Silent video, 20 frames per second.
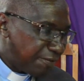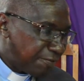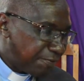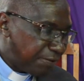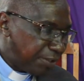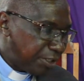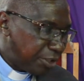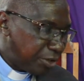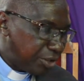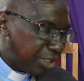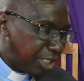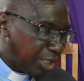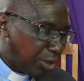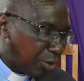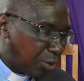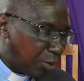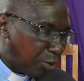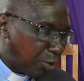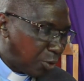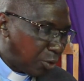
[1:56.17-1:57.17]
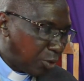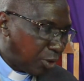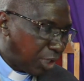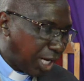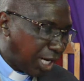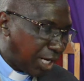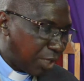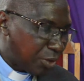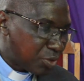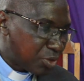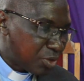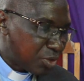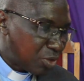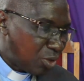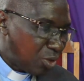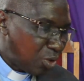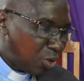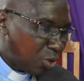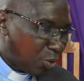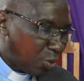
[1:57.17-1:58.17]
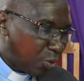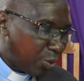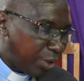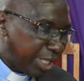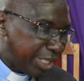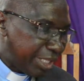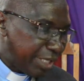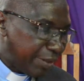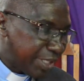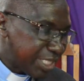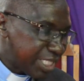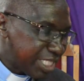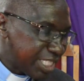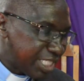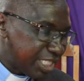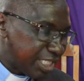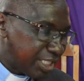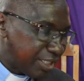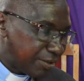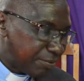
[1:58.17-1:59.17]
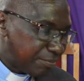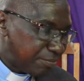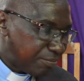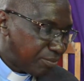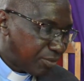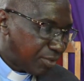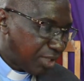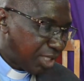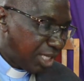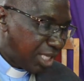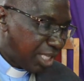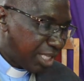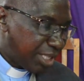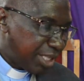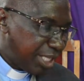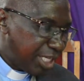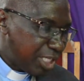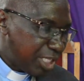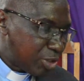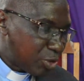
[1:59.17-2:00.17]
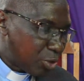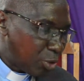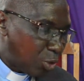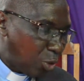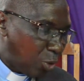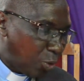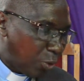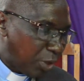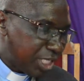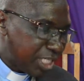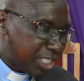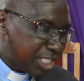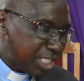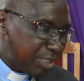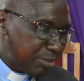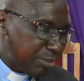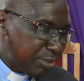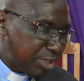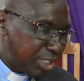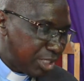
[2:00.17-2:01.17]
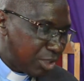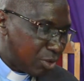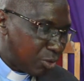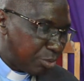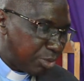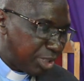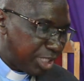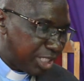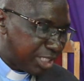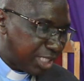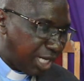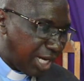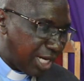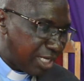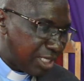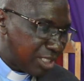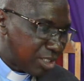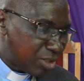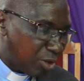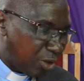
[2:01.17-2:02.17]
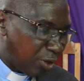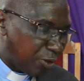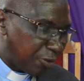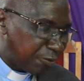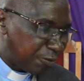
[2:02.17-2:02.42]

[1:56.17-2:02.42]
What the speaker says: filled the whole house where they were sitting. They saw what seemed to be tongues of